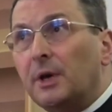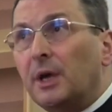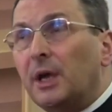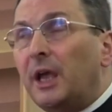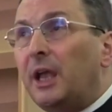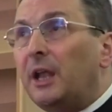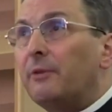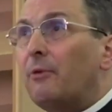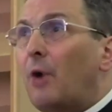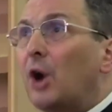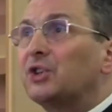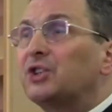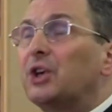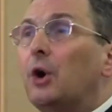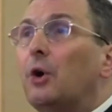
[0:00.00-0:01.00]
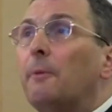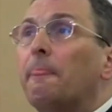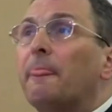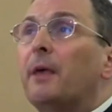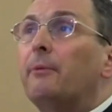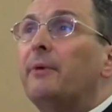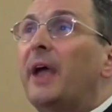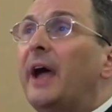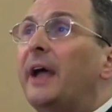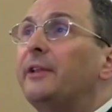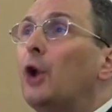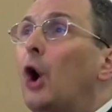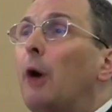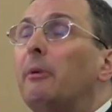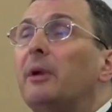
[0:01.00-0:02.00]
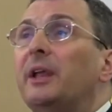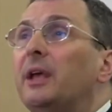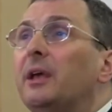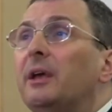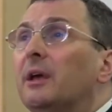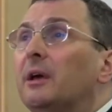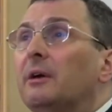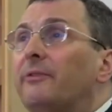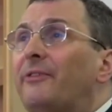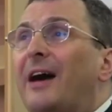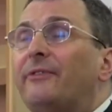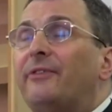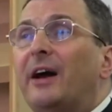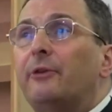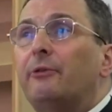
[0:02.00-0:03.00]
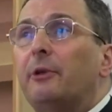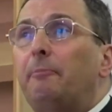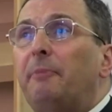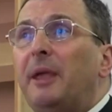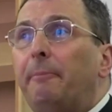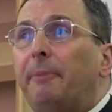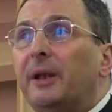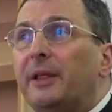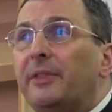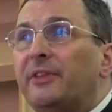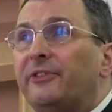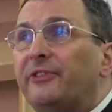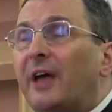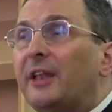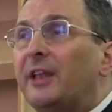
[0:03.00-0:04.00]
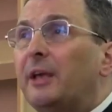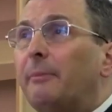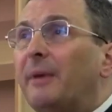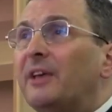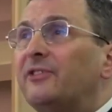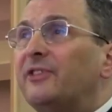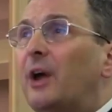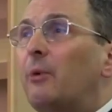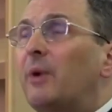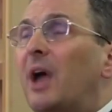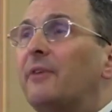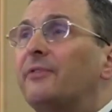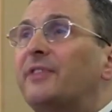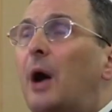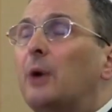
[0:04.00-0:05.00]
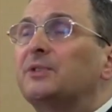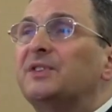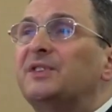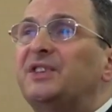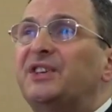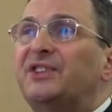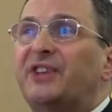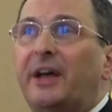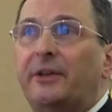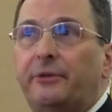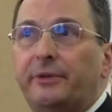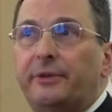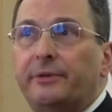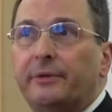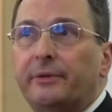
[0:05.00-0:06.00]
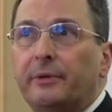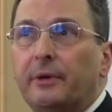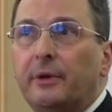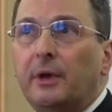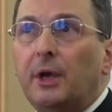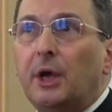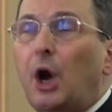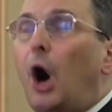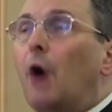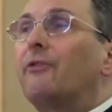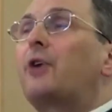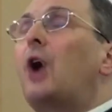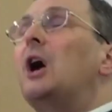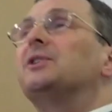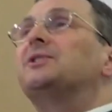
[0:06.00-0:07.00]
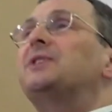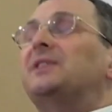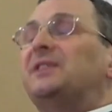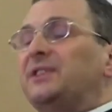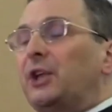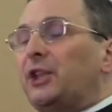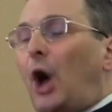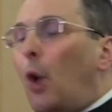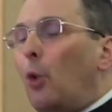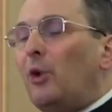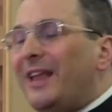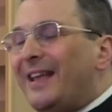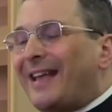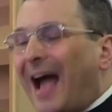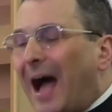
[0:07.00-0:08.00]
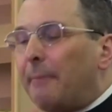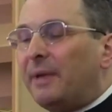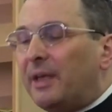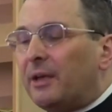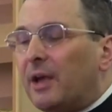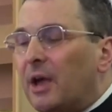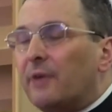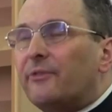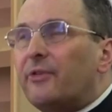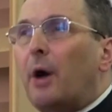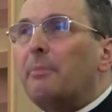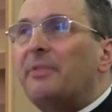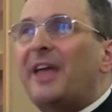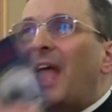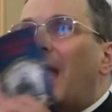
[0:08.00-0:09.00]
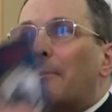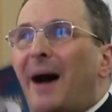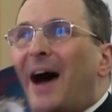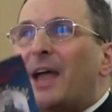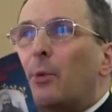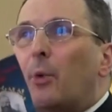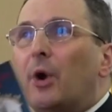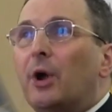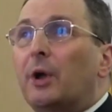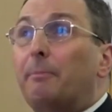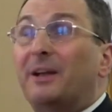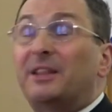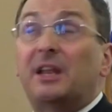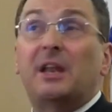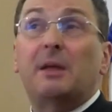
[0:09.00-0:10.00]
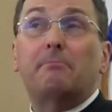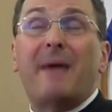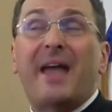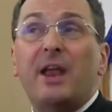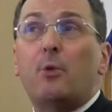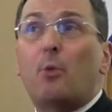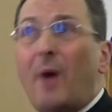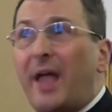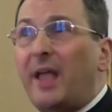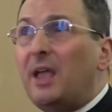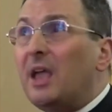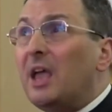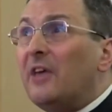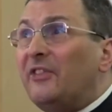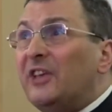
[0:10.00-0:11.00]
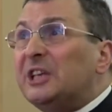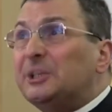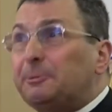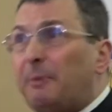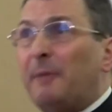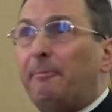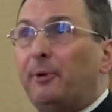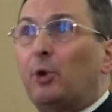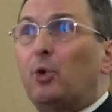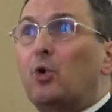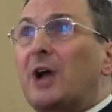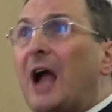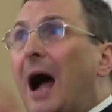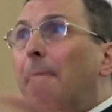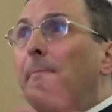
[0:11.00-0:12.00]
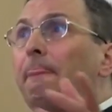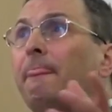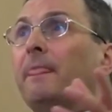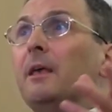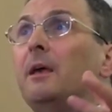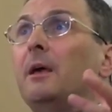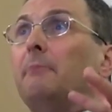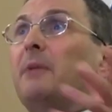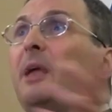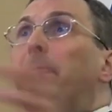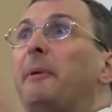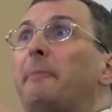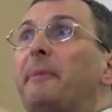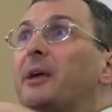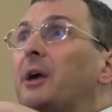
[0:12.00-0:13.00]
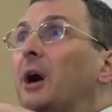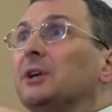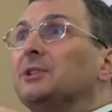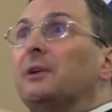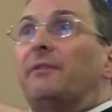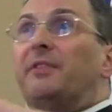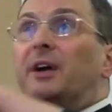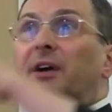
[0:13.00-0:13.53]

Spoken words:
In Warsaw, we had normally 500 people in the Sunday Mass, now we have 1,600. Of course, it's not only coming from the MI work, but in the main way, these people who come, maybe because of the